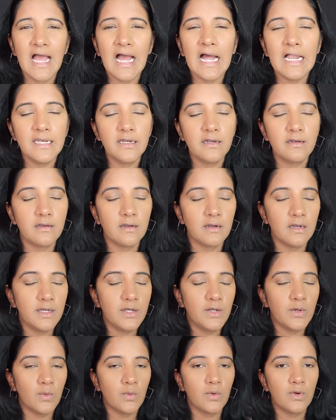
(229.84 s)
and it really
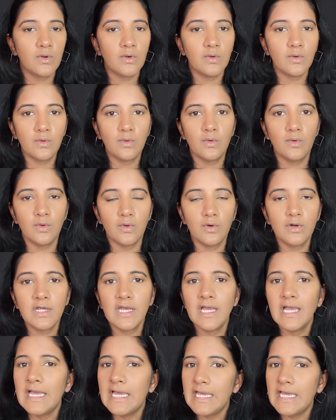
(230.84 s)
don't look good.